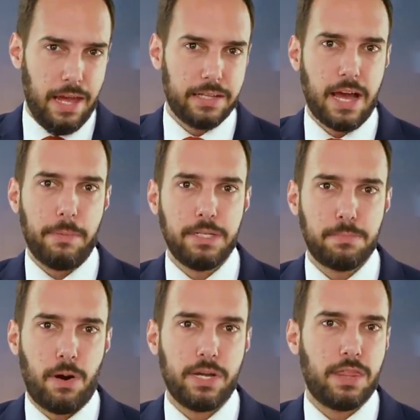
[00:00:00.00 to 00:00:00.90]
And the Communist
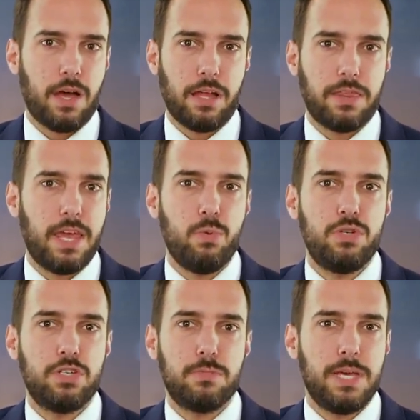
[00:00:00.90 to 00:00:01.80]
Party thought they would
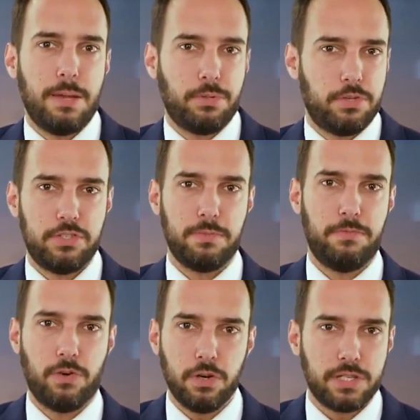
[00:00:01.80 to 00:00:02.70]
just be able to
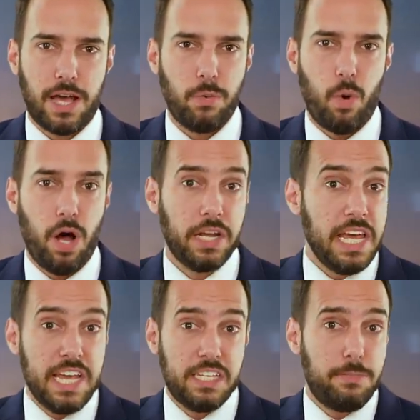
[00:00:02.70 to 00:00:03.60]
subvert Taiwan
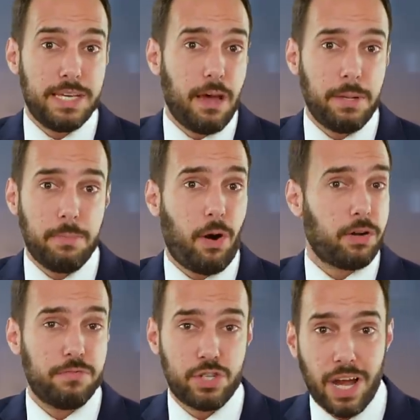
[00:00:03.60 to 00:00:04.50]
into becoming part
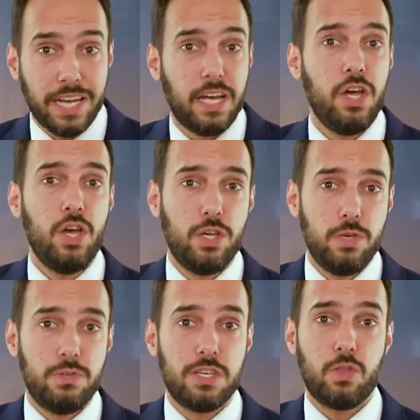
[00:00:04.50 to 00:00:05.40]
of China
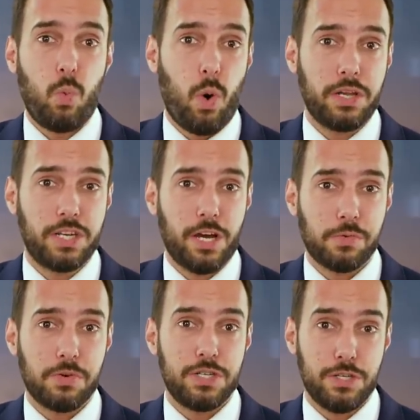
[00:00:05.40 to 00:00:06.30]
using the one
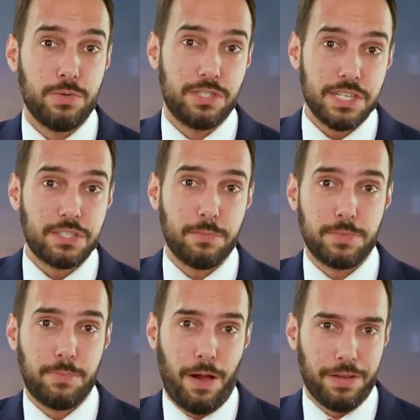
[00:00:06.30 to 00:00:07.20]
country, two
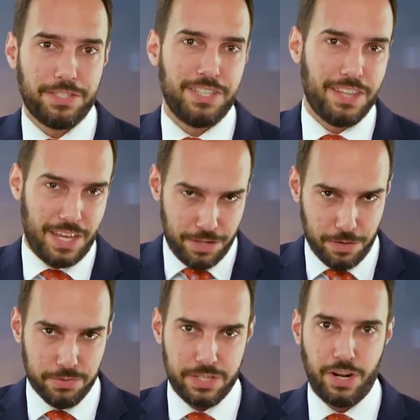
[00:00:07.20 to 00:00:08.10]
systems policy they
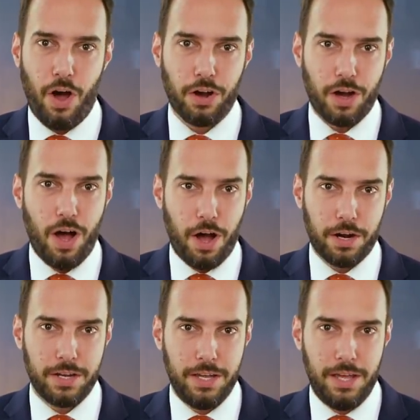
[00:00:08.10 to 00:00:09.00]
used in Hong
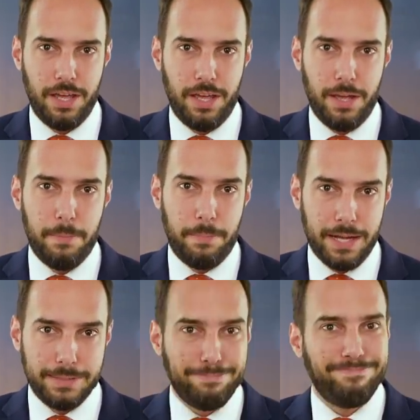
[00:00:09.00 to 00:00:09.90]
Kong.
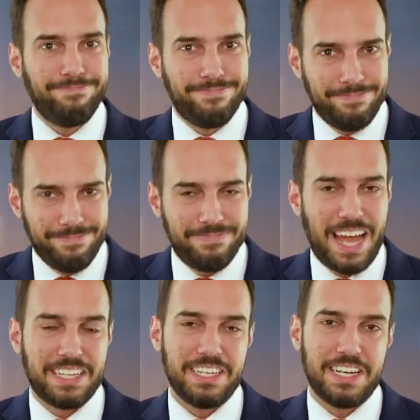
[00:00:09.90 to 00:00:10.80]
But
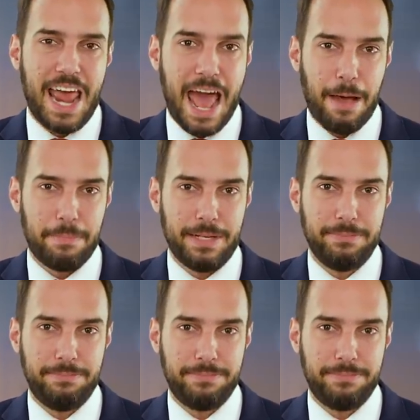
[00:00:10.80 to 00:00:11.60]
that didn't happen.